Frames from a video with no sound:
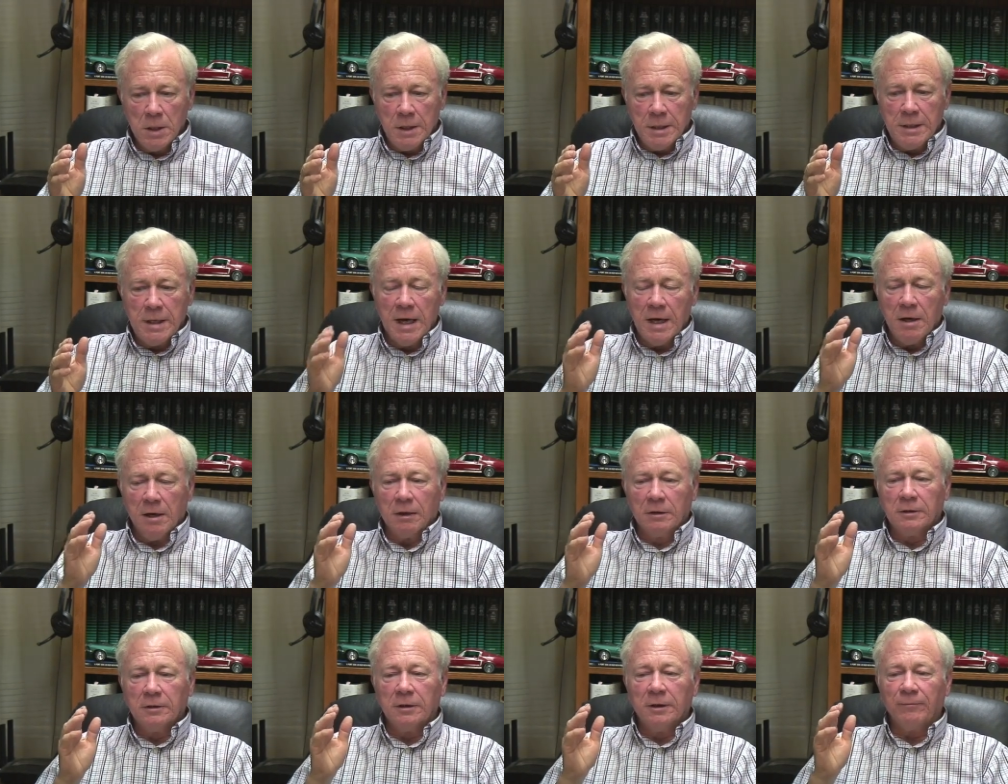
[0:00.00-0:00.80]
Now,
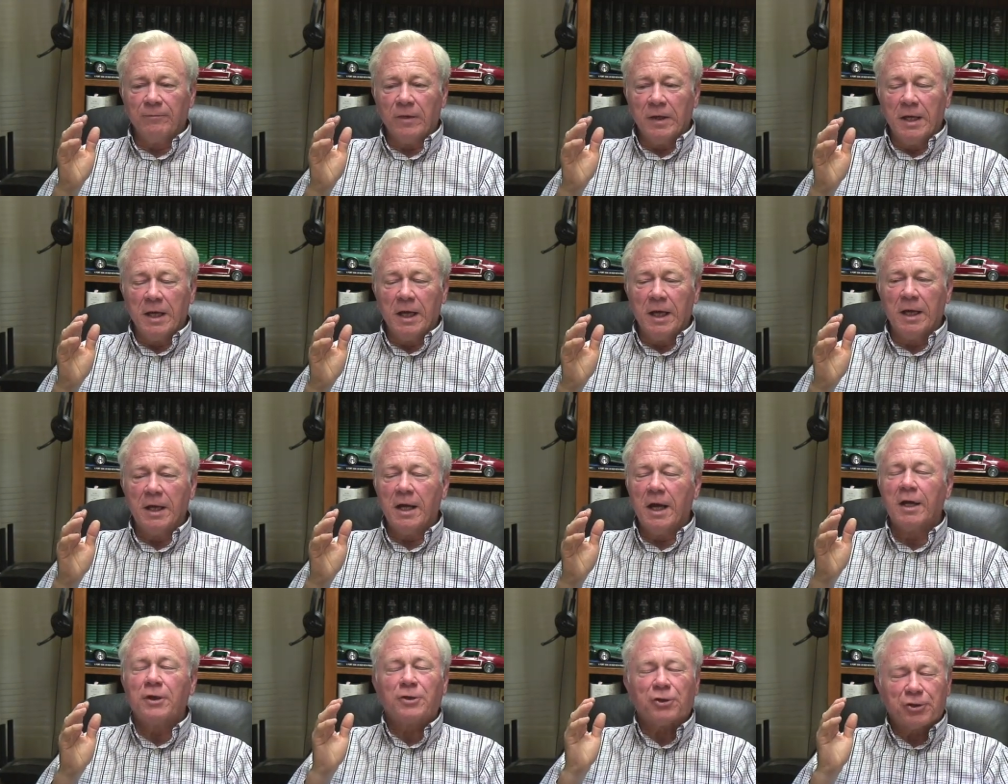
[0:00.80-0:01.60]

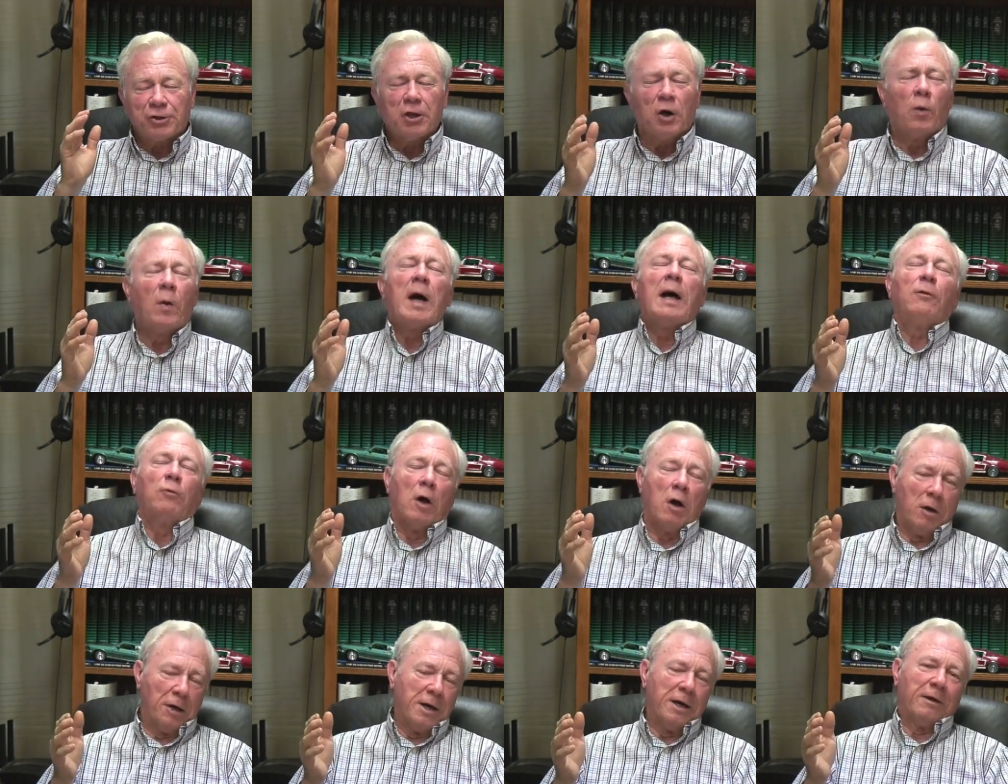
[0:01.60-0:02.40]
it's so
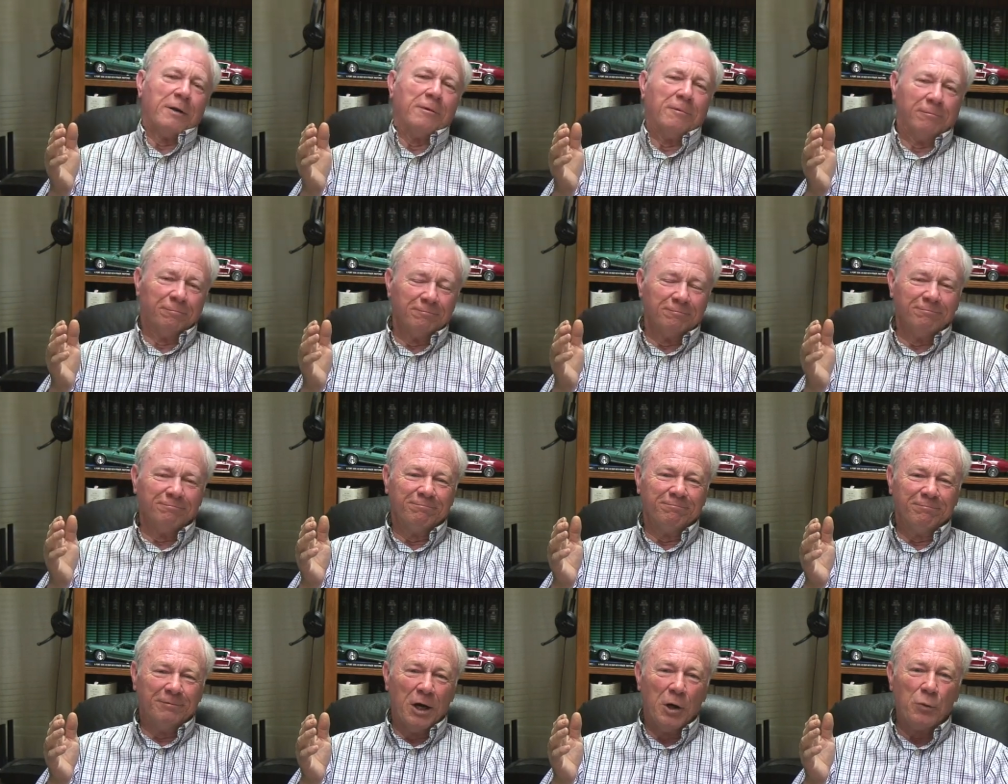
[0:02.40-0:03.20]
ironic,
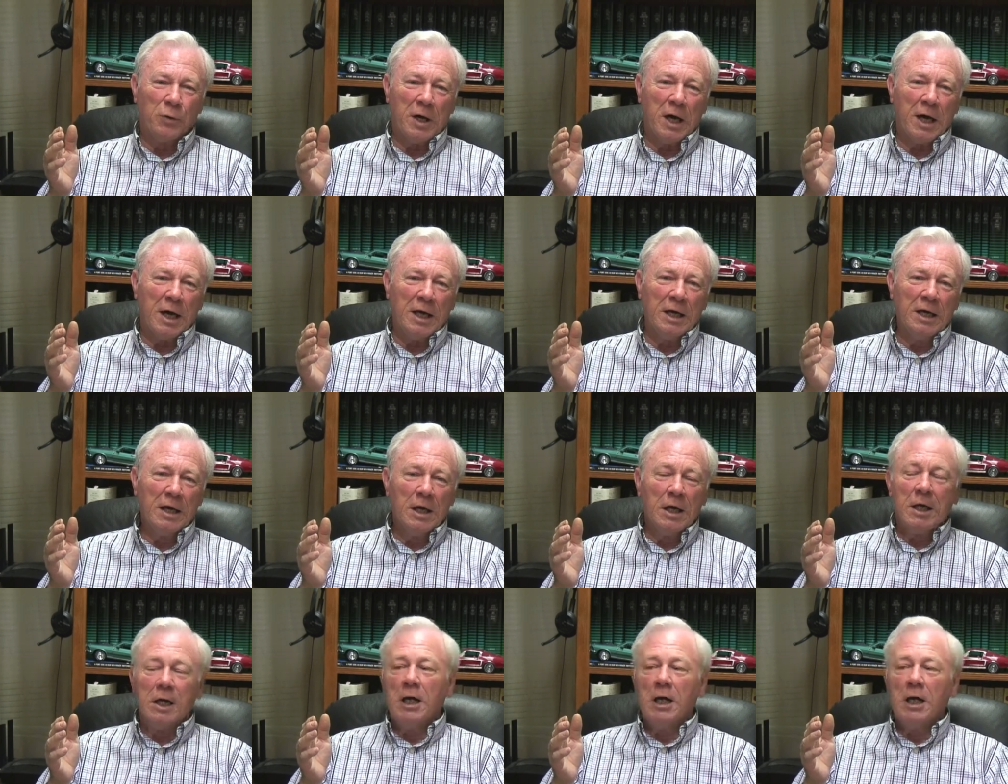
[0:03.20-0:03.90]
okay?